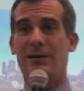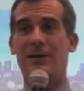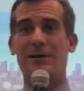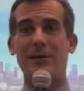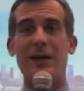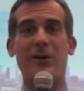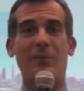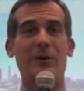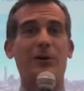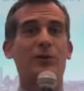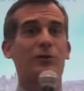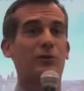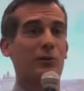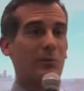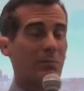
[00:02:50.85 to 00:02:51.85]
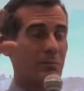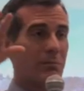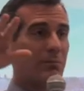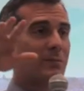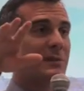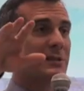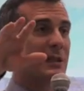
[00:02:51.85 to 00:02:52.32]
Sacramento's
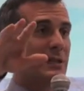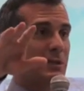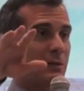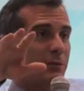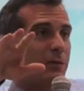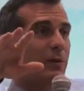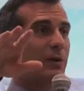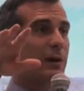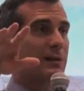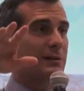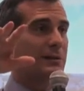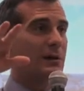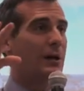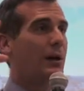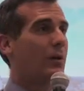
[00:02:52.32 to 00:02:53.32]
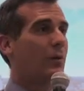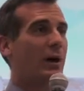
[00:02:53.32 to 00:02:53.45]
doing decent for us.